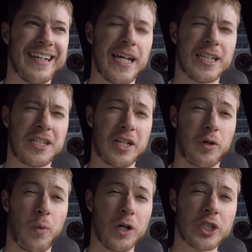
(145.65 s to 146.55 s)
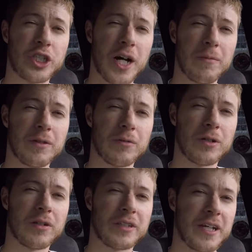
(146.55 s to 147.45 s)
it's not the worst job in the
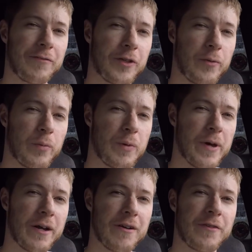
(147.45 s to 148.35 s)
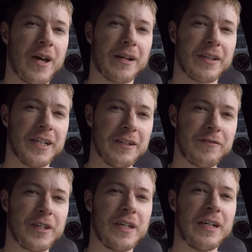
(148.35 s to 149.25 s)
world. Definitely would be better if you had a
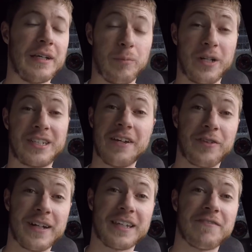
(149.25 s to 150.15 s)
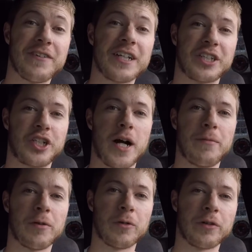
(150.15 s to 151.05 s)
lift, but it's definitely not the funnest job
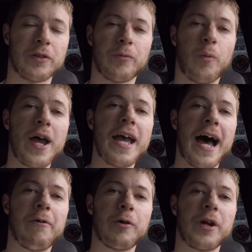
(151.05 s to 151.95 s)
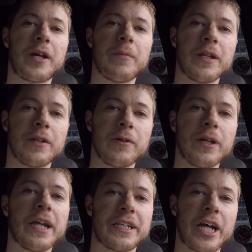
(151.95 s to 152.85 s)
in the world. The way I would recommend to do
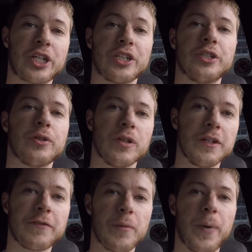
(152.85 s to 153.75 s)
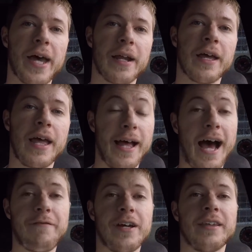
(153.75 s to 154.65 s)
it is actually to lift the bed.
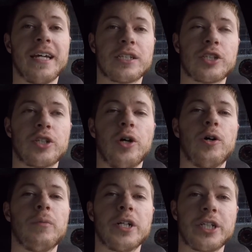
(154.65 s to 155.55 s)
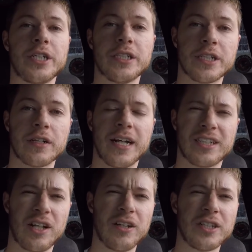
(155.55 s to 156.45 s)
I found that so much easier.
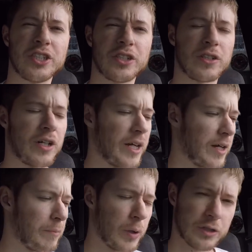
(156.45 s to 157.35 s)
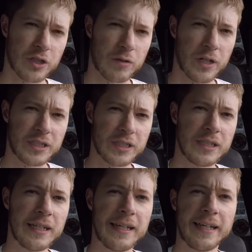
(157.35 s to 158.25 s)
As long as your bolts aren't rusted
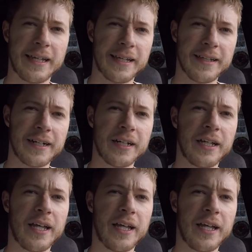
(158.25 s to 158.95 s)
in there,